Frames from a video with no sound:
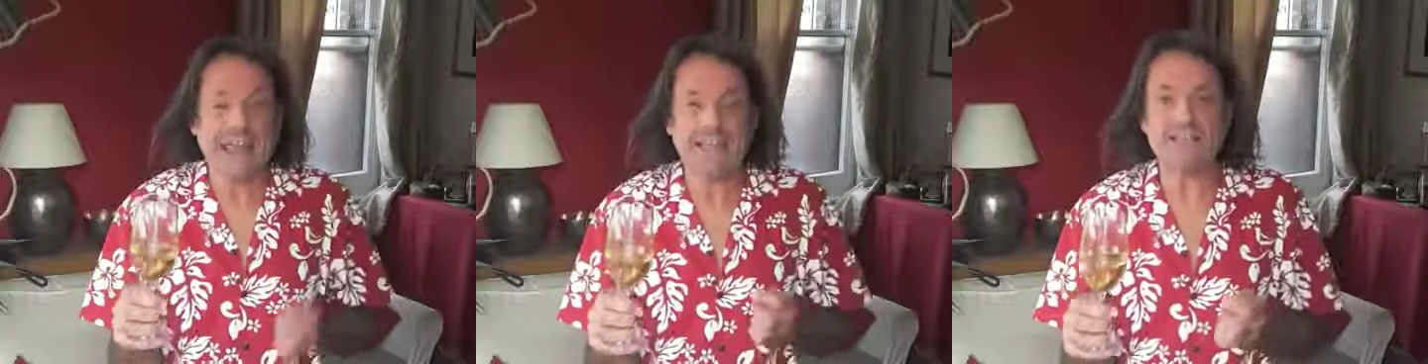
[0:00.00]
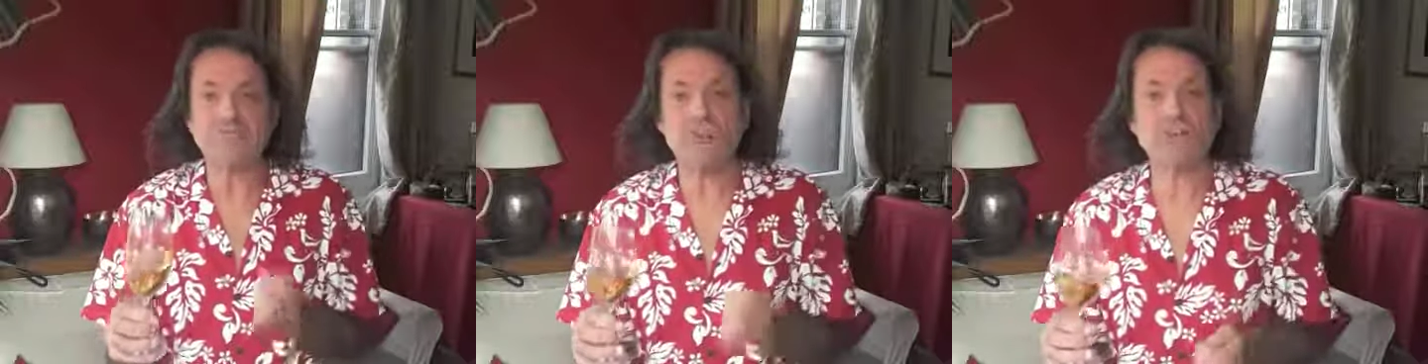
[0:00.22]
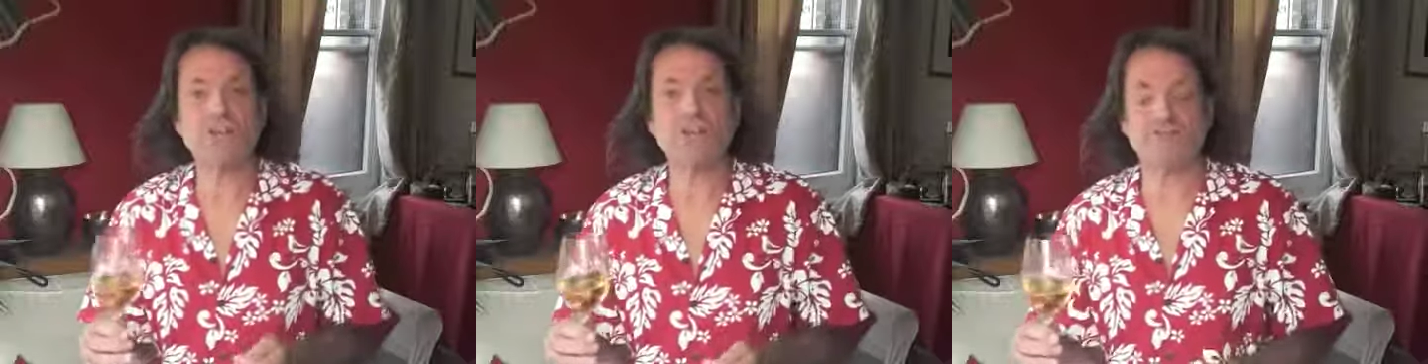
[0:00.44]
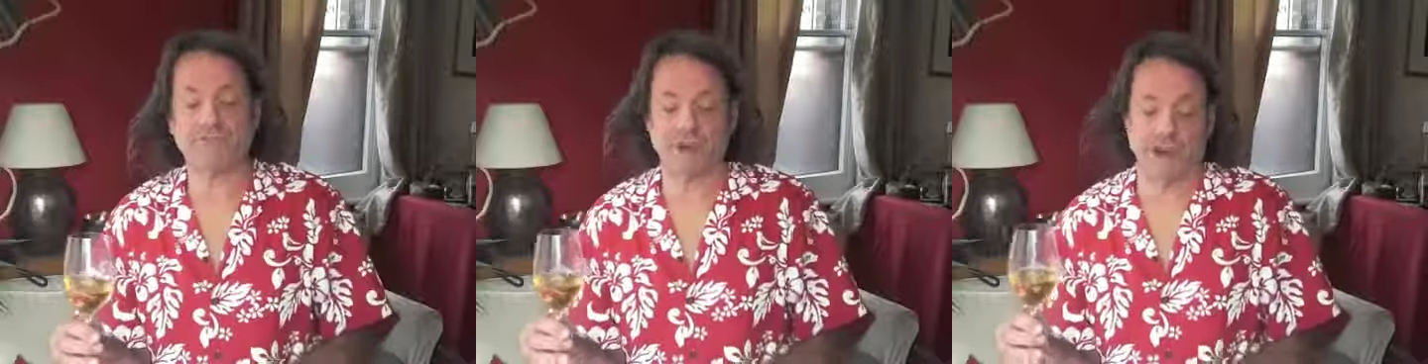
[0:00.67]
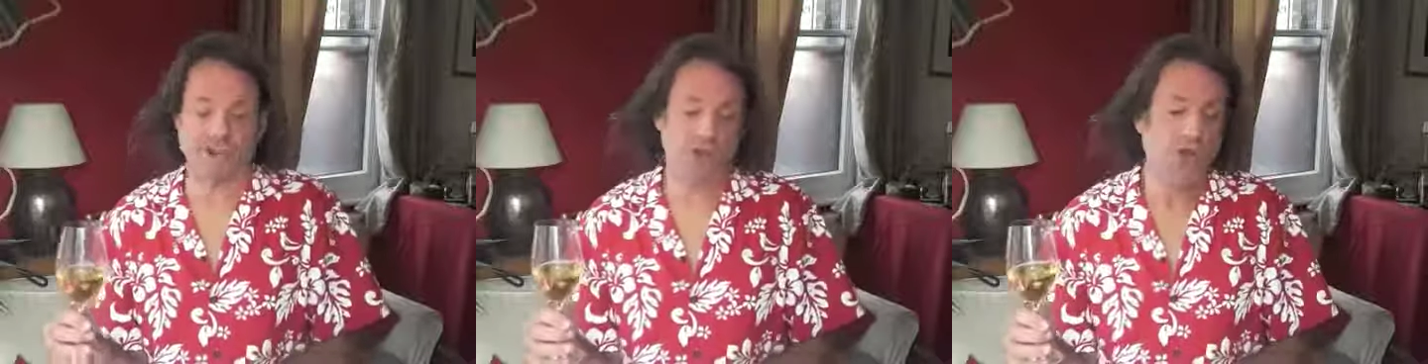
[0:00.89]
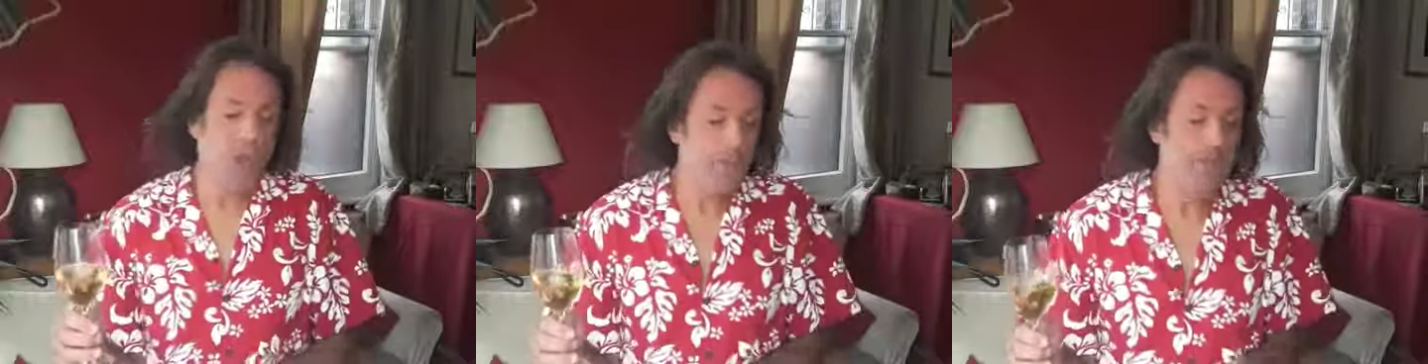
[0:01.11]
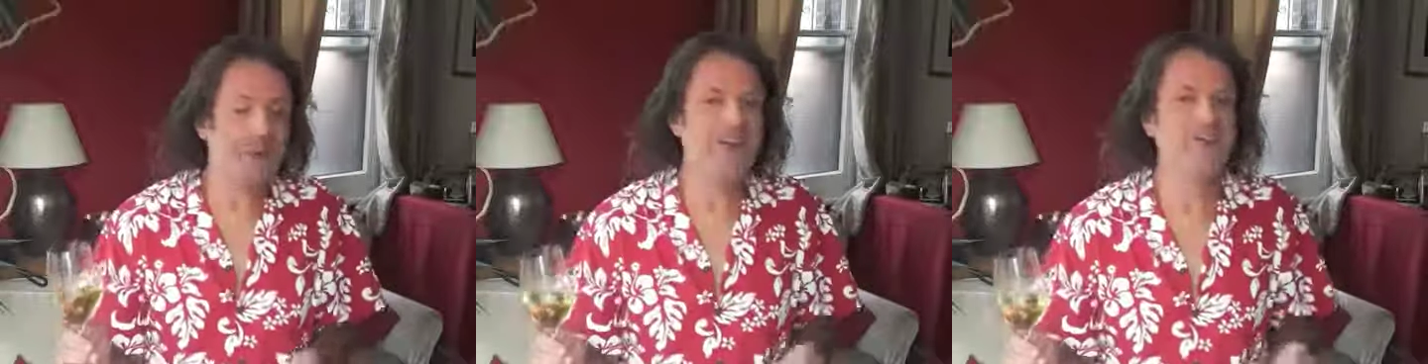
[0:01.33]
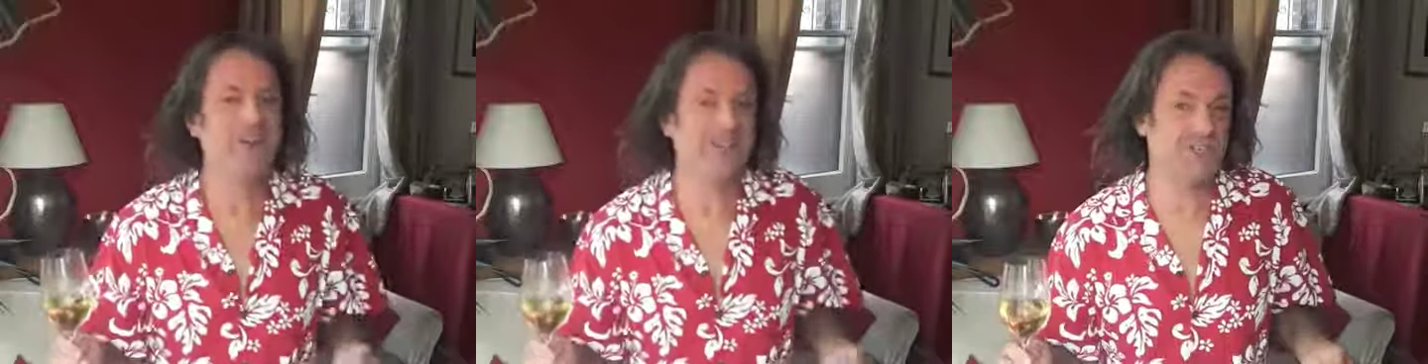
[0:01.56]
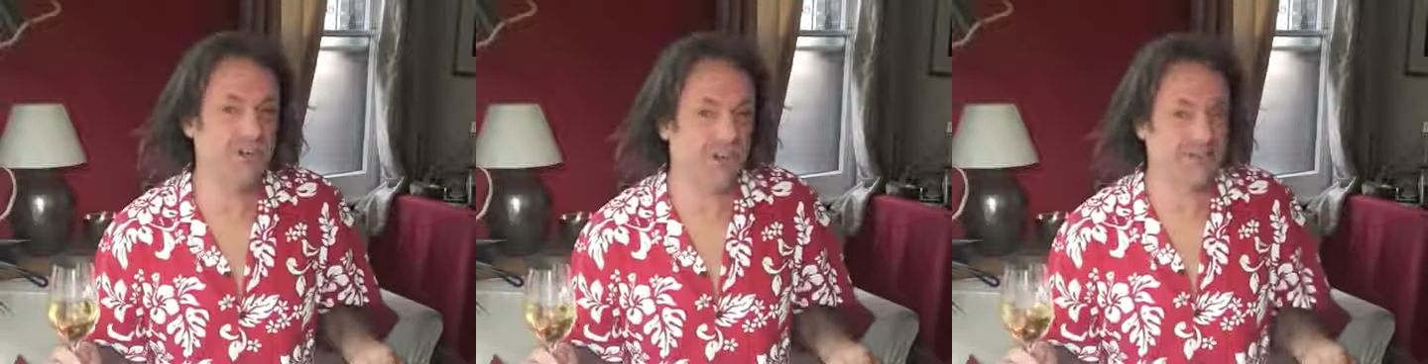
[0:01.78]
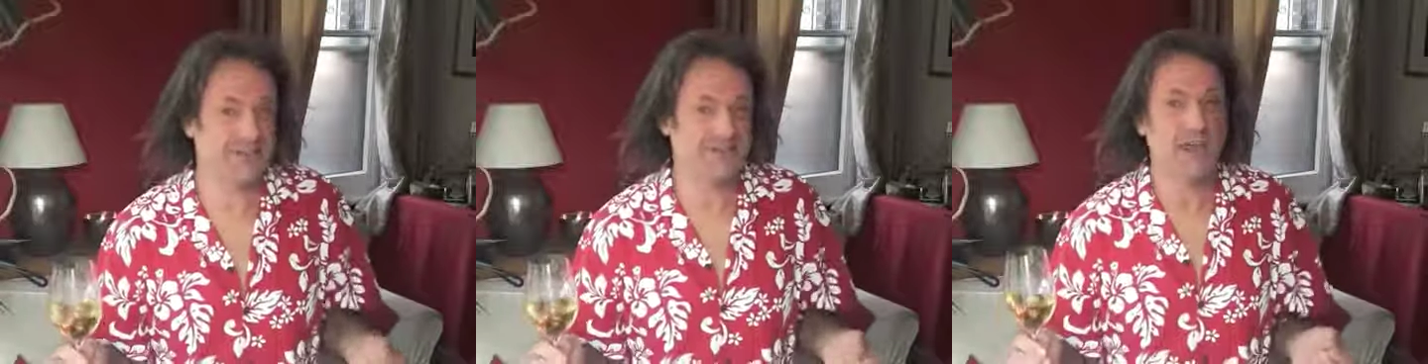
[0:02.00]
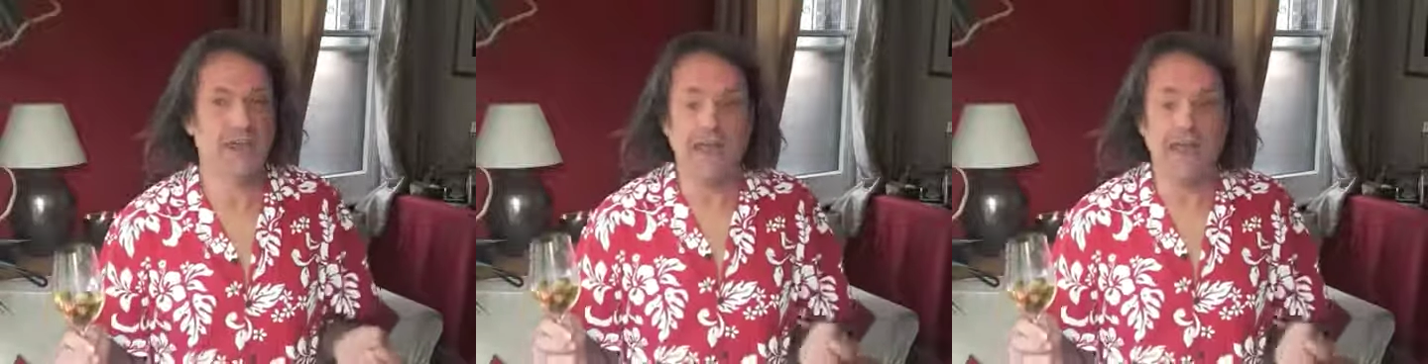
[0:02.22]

is originally French, but only just.